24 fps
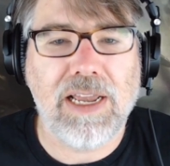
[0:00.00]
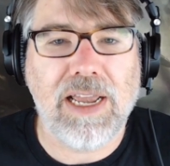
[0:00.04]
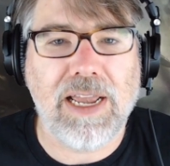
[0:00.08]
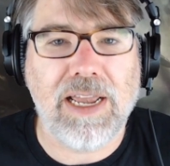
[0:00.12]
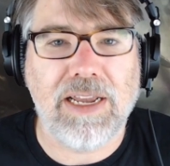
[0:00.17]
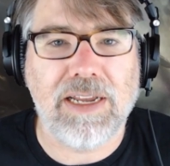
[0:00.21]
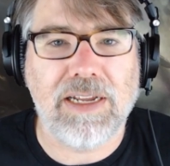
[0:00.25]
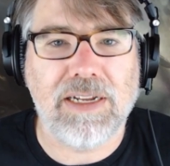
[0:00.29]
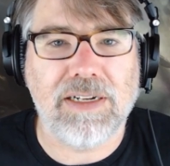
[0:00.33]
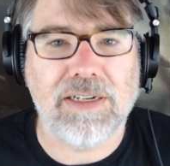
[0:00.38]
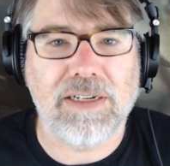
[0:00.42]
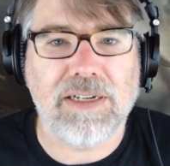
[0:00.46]

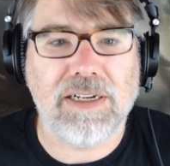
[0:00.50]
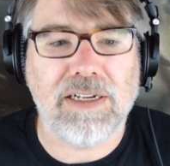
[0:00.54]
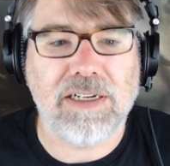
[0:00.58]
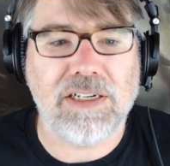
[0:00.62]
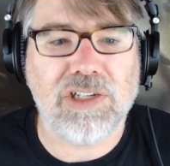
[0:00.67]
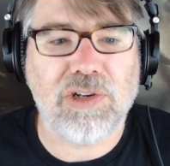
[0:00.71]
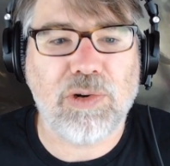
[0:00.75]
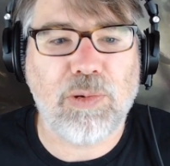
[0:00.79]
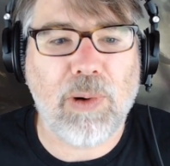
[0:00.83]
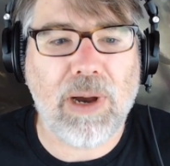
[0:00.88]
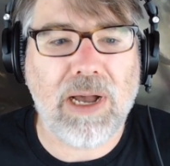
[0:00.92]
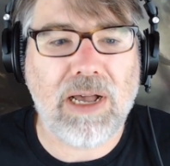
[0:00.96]
and
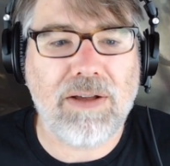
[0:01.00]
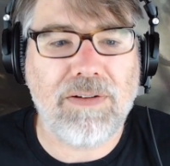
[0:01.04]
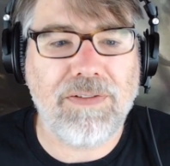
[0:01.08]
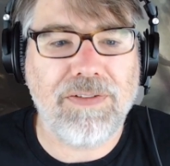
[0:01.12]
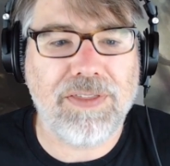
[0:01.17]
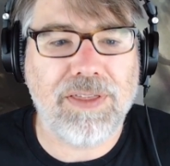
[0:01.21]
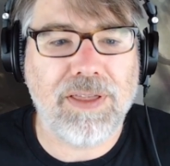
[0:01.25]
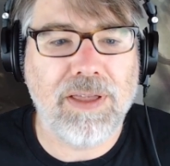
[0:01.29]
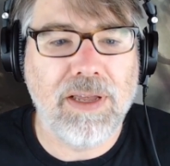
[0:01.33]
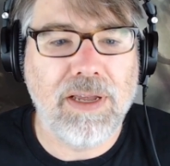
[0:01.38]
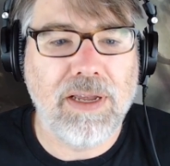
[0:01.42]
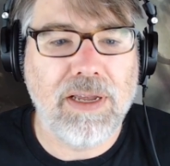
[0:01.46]

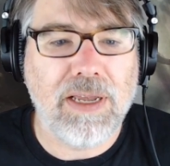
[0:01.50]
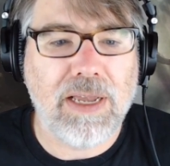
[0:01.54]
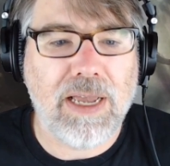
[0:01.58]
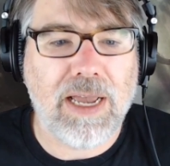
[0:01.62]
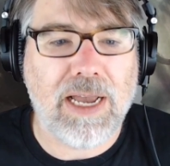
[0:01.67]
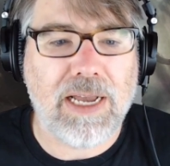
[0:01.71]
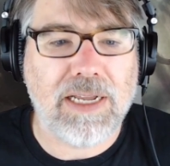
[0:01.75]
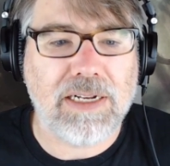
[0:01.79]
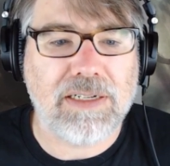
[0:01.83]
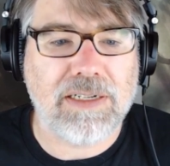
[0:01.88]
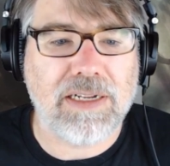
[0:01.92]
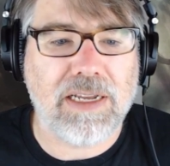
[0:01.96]
12th
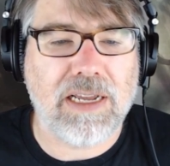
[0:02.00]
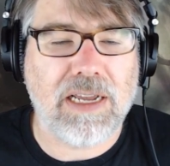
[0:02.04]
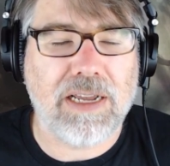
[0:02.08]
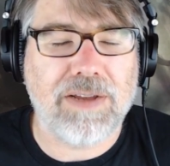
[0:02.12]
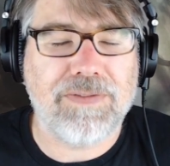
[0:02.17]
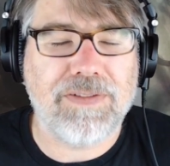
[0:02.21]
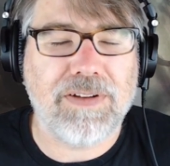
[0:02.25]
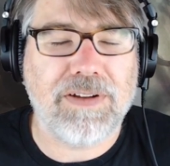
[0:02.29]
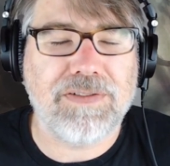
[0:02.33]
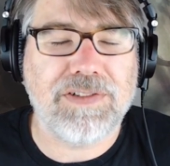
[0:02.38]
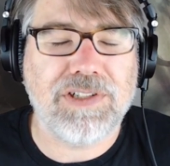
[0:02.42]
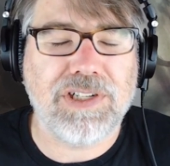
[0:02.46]
at
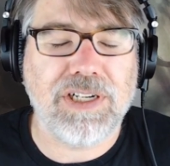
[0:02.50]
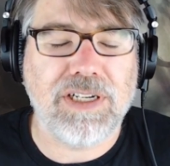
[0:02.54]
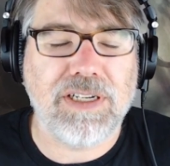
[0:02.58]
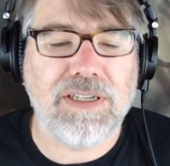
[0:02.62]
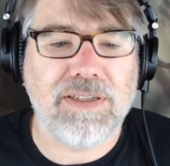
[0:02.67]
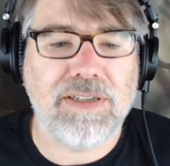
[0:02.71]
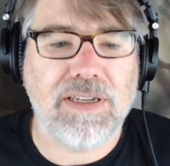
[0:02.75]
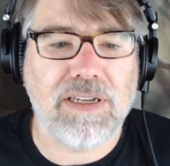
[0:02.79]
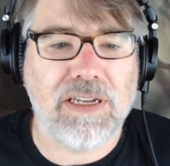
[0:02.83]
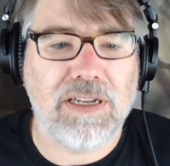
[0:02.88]
FFG's